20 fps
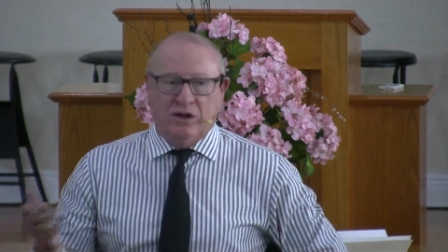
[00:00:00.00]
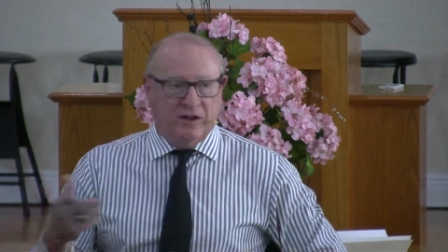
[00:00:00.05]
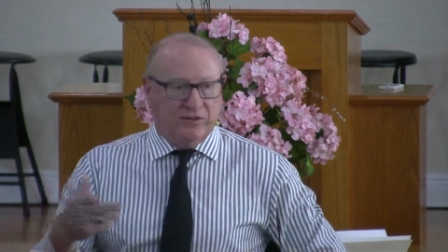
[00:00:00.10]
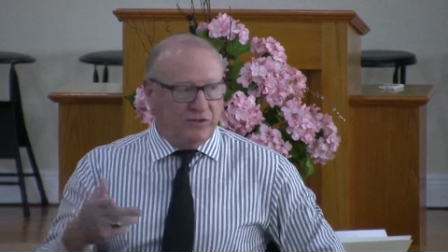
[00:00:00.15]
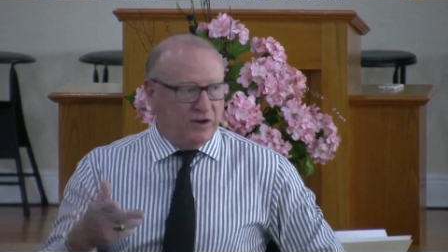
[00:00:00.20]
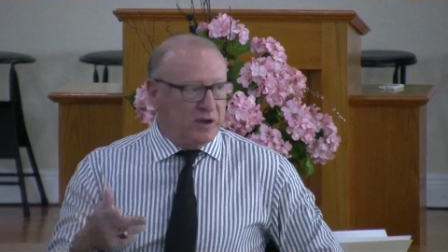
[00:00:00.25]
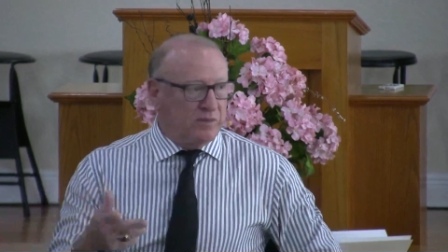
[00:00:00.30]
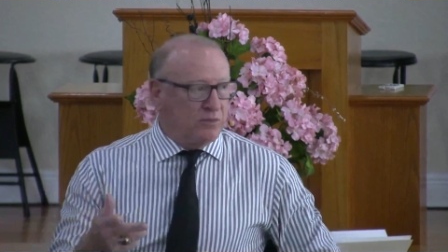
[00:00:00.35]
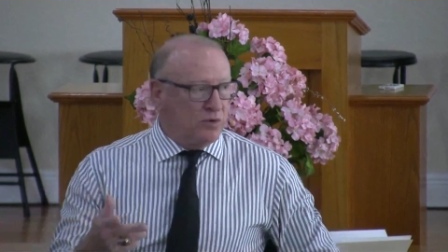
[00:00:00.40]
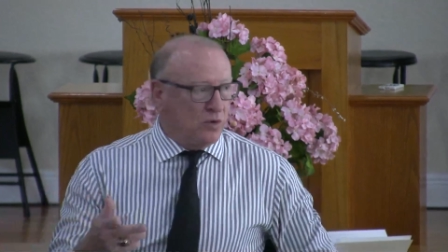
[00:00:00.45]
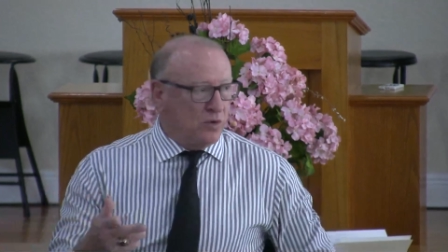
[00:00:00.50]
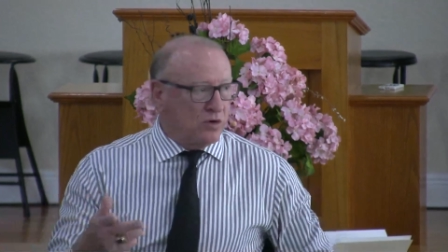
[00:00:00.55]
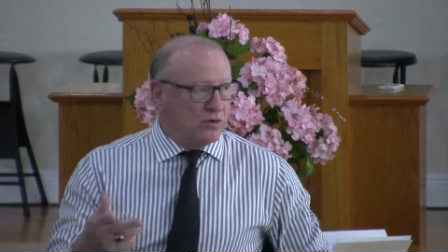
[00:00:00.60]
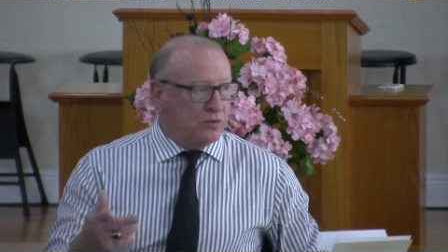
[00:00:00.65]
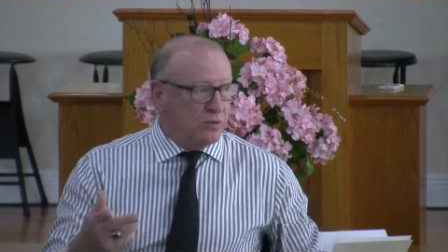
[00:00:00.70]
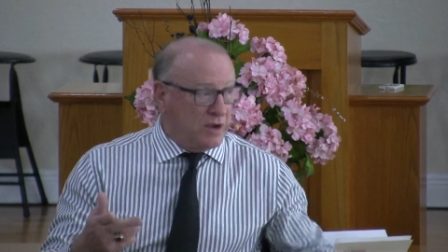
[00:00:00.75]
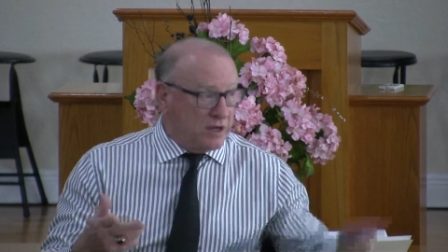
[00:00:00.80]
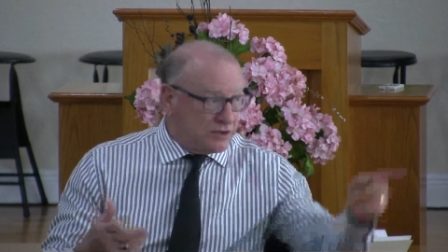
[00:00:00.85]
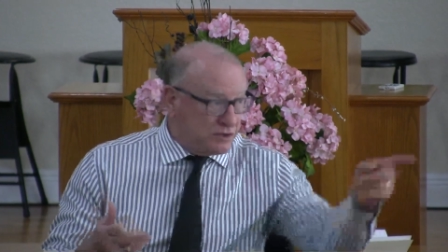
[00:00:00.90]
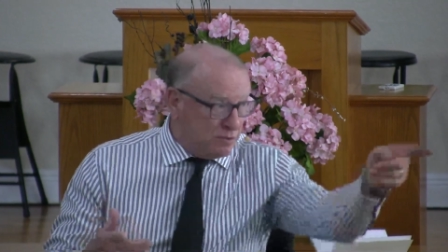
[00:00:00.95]
lived up
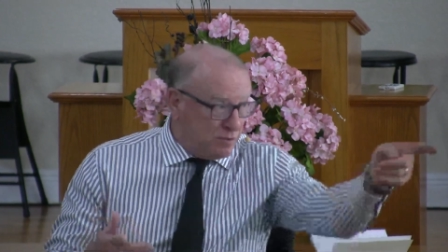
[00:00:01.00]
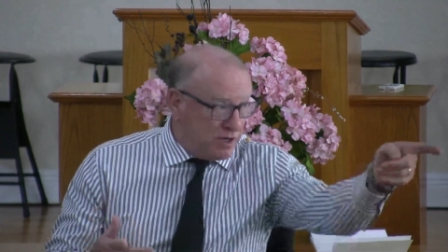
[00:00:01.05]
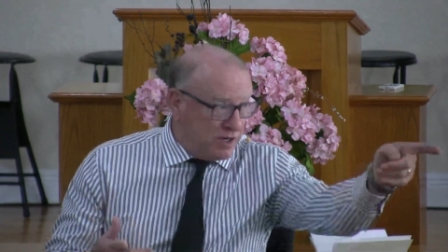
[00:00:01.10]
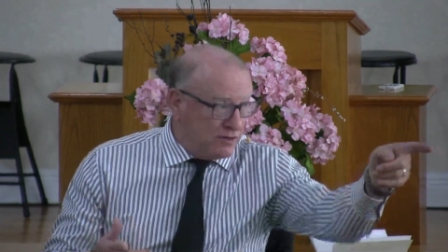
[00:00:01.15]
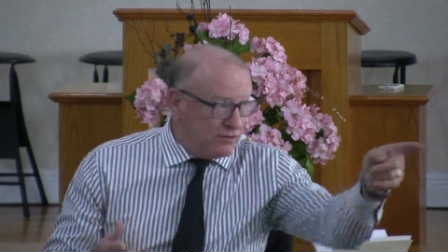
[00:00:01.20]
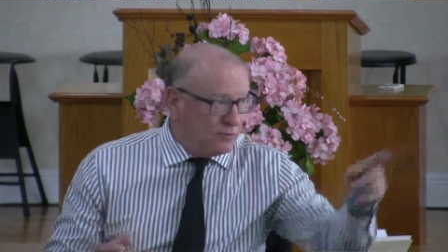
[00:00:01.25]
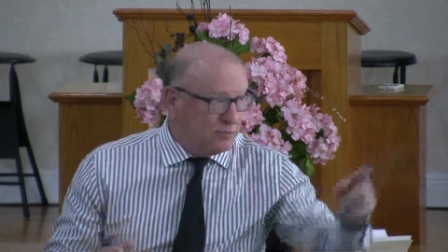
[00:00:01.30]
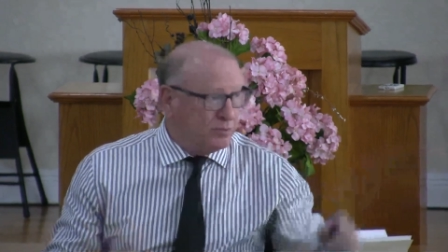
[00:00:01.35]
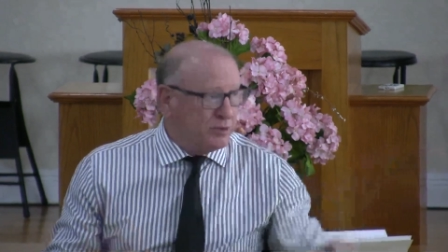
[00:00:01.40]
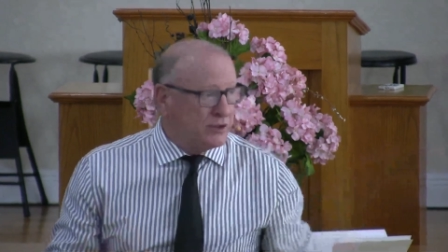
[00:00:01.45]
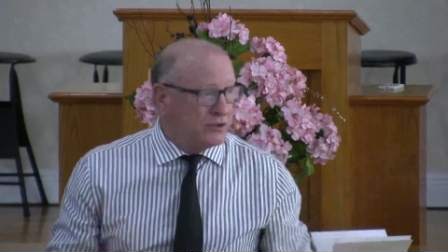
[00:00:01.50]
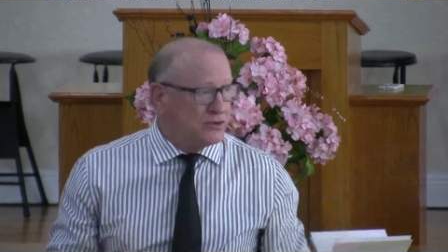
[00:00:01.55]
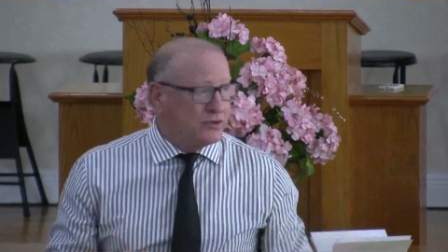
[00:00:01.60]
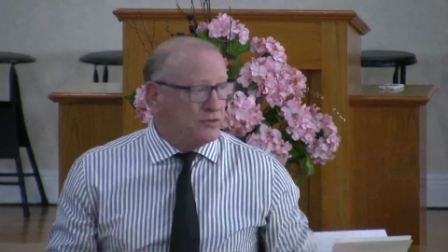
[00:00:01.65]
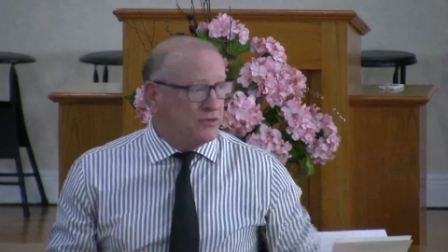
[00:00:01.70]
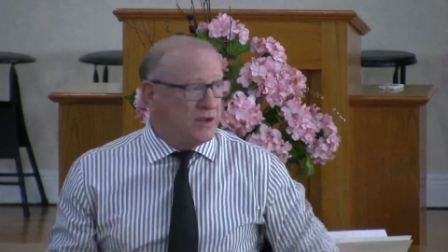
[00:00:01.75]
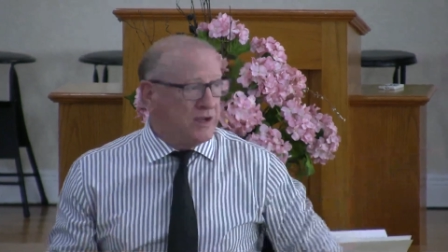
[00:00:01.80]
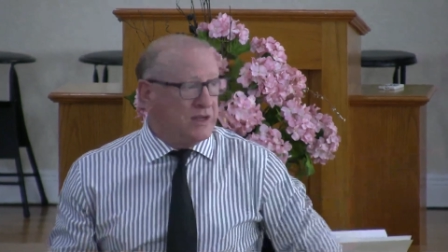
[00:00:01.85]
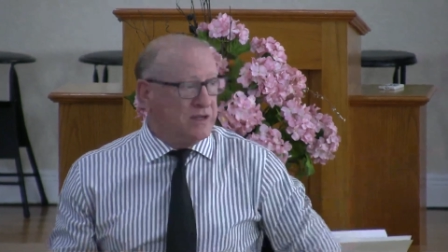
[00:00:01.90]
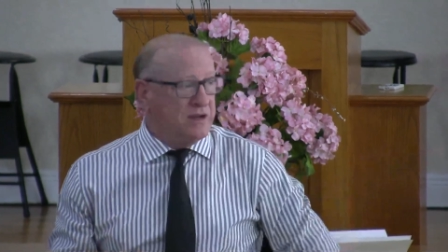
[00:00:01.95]
north, we've got somebody from
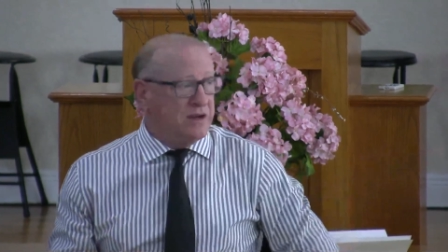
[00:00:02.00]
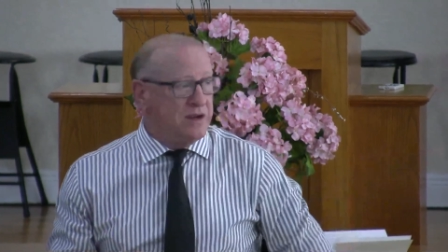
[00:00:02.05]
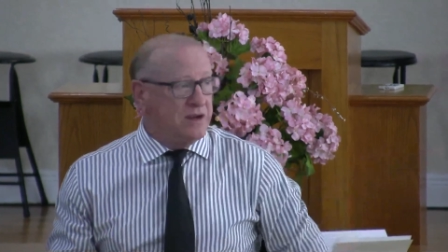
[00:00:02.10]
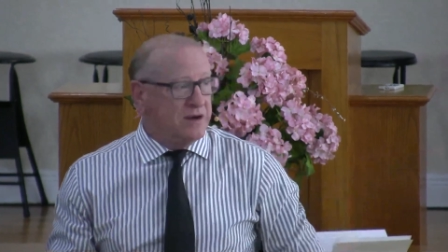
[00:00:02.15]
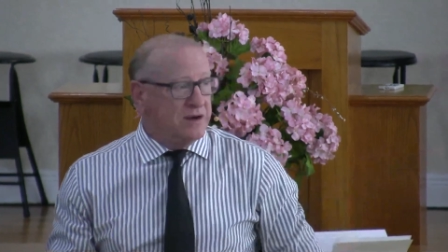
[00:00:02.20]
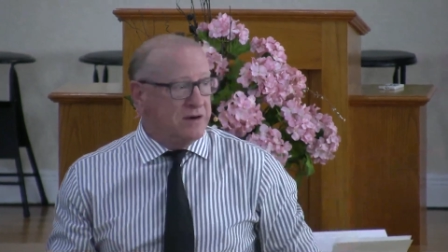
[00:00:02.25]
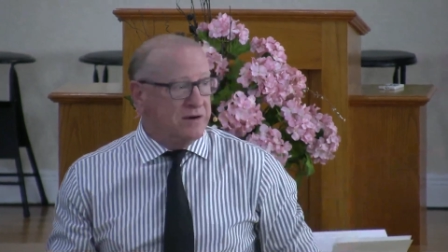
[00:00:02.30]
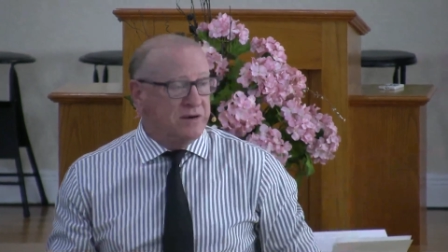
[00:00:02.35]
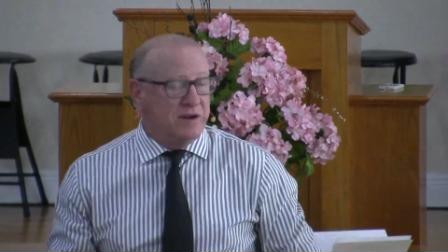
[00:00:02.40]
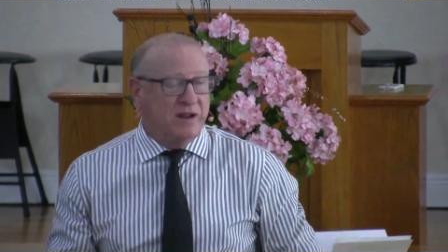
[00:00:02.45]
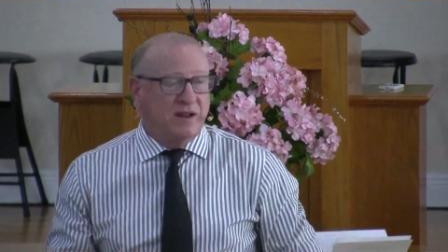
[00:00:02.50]
Pennsylvania here.